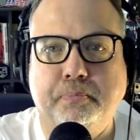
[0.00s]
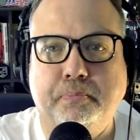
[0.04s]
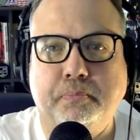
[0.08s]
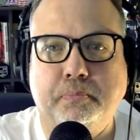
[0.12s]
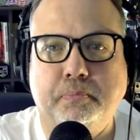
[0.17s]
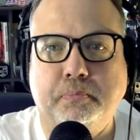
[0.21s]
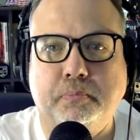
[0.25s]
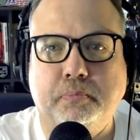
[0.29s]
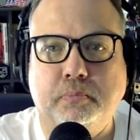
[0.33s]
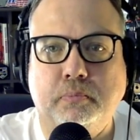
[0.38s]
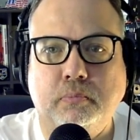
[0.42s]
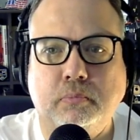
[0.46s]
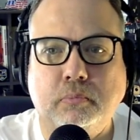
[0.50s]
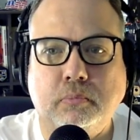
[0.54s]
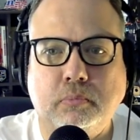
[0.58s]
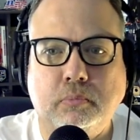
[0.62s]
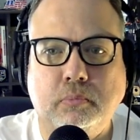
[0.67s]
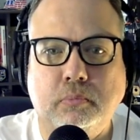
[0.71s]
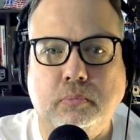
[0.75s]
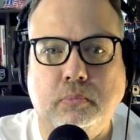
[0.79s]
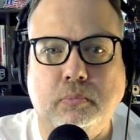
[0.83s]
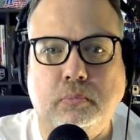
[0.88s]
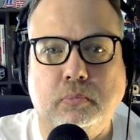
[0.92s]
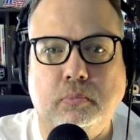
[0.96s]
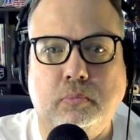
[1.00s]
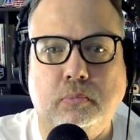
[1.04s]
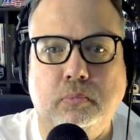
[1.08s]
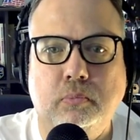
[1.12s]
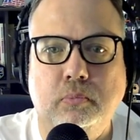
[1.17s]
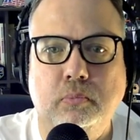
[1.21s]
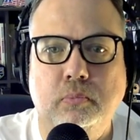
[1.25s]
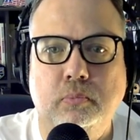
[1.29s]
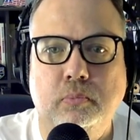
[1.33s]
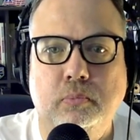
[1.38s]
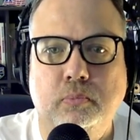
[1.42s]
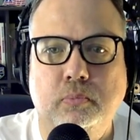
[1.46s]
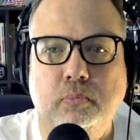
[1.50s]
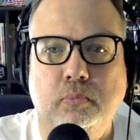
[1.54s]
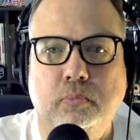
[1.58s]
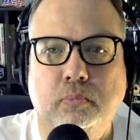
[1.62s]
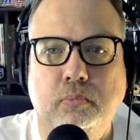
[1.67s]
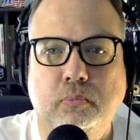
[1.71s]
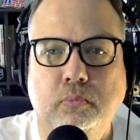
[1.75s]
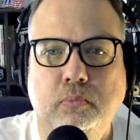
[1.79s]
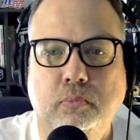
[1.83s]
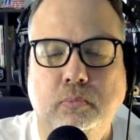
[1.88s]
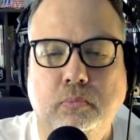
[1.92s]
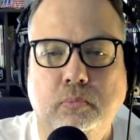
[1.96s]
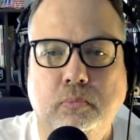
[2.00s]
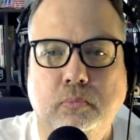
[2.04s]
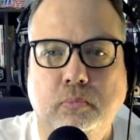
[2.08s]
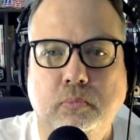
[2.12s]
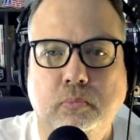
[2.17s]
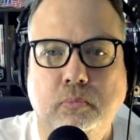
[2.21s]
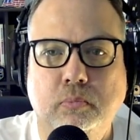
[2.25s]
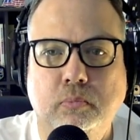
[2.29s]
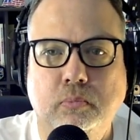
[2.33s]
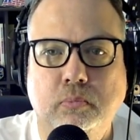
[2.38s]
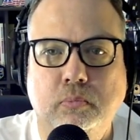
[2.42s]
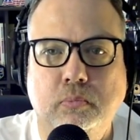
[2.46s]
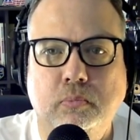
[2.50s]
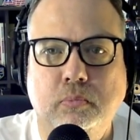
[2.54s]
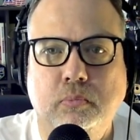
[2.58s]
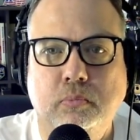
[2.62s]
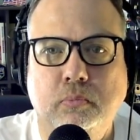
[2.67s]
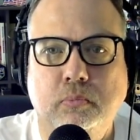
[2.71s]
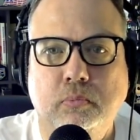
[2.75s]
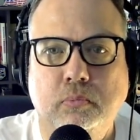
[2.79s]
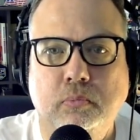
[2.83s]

No words are spoken by the person on screen.